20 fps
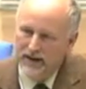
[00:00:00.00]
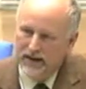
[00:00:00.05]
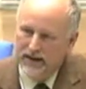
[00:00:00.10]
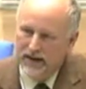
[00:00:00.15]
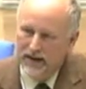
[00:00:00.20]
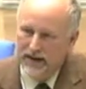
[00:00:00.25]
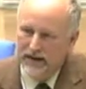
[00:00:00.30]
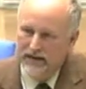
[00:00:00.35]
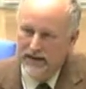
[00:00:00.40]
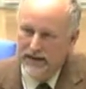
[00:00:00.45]

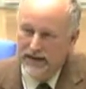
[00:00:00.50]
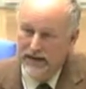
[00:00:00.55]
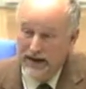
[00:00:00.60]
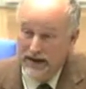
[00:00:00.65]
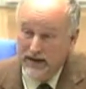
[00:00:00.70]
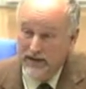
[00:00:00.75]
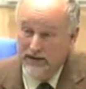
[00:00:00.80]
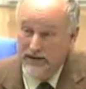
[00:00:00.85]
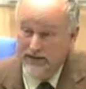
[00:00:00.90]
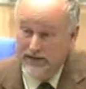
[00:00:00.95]
And
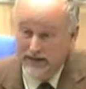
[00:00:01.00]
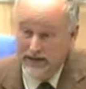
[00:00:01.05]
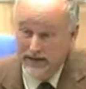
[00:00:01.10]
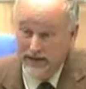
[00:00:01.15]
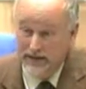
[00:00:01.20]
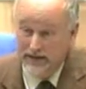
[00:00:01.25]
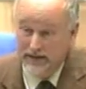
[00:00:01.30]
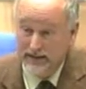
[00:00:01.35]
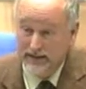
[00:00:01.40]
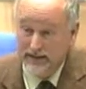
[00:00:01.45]
again, you see
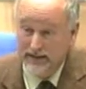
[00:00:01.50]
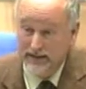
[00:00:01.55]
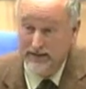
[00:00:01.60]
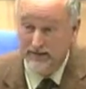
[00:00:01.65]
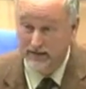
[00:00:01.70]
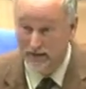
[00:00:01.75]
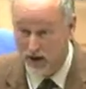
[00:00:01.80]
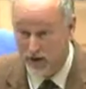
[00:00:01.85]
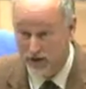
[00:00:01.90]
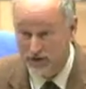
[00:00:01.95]
that the
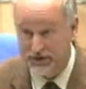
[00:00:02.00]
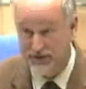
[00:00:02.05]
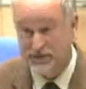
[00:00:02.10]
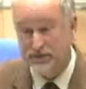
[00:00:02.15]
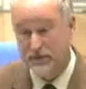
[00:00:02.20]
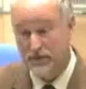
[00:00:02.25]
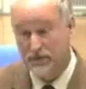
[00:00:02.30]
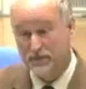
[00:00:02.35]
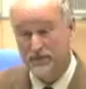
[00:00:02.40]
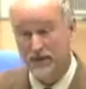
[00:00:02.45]
most
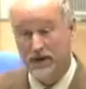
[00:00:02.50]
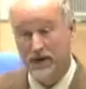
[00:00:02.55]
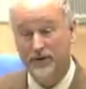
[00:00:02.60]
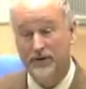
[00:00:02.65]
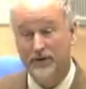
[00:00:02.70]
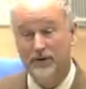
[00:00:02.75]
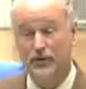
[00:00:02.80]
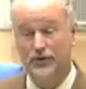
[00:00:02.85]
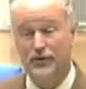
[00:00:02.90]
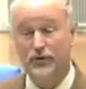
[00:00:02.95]
uncertain part
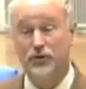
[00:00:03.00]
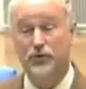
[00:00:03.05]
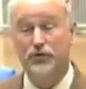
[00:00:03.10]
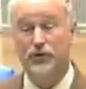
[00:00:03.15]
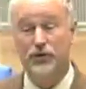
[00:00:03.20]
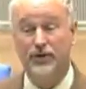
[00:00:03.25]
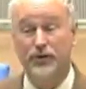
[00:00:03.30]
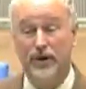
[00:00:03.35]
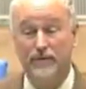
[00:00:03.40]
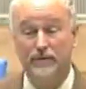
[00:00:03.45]
is the
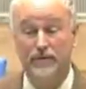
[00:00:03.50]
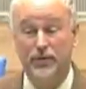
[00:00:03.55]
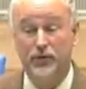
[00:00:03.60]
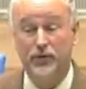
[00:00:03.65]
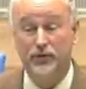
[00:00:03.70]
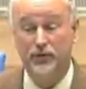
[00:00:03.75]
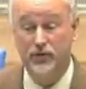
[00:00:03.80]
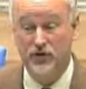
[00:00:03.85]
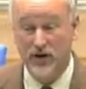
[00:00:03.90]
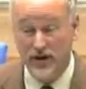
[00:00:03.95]
future number
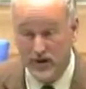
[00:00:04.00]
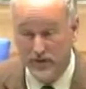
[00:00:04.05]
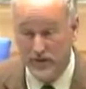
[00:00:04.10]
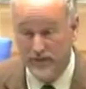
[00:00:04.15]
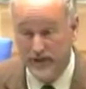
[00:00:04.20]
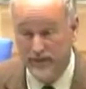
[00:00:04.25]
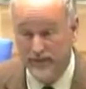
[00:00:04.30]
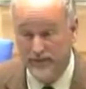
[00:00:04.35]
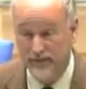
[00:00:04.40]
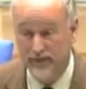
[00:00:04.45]
of
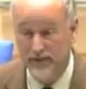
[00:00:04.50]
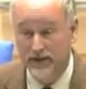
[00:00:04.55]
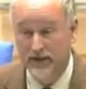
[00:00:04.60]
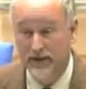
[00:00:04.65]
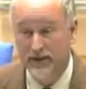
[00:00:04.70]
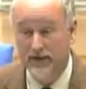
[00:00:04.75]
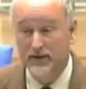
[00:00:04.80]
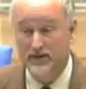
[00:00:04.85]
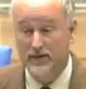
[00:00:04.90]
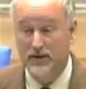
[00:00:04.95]
children,
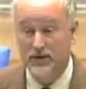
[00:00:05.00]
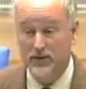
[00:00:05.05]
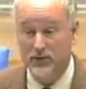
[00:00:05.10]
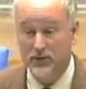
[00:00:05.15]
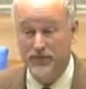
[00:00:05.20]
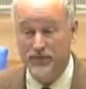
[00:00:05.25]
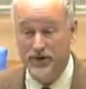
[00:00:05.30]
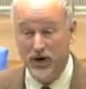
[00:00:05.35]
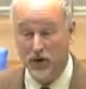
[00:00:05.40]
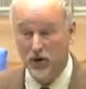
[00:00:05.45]
because
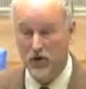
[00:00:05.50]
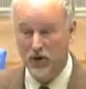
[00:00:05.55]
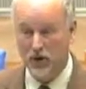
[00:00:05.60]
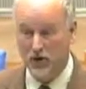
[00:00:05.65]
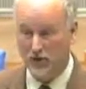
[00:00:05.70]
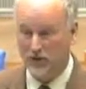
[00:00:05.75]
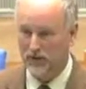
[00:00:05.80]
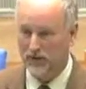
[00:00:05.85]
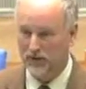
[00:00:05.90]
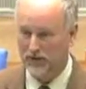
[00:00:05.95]
we don't
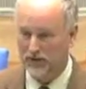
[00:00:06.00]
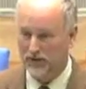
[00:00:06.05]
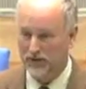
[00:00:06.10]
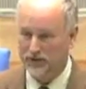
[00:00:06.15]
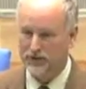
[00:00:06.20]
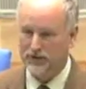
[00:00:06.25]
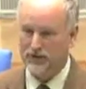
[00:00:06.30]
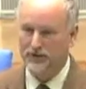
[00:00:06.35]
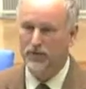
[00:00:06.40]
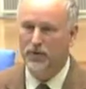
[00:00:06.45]
know what the
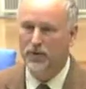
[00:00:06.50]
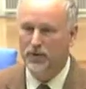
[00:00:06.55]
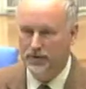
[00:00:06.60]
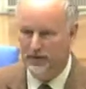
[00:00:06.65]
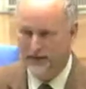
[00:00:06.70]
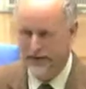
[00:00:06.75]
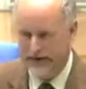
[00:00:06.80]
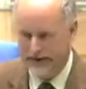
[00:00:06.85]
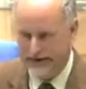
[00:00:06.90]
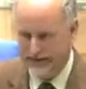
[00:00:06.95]
future
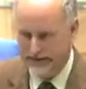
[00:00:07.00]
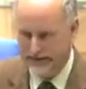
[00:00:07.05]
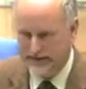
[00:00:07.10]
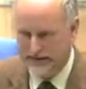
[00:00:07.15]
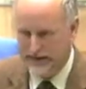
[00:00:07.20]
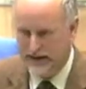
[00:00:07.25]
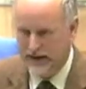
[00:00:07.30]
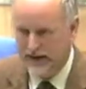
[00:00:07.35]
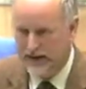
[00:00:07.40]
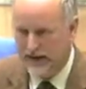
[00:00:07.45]
birth rate
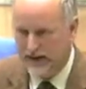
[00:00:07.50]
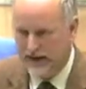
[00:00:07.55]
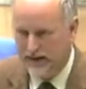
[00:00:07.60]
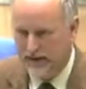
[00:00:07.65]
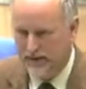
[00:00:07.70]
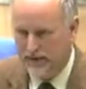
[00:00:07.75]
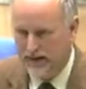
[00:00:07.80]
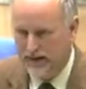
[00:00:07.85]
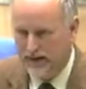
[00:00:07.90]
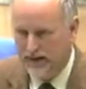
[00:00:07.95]
is going
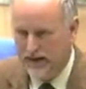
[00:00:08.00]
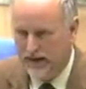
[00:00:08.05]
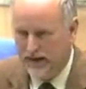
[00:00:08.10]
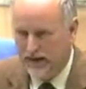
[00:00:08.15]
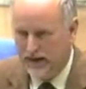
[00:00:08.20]
to be.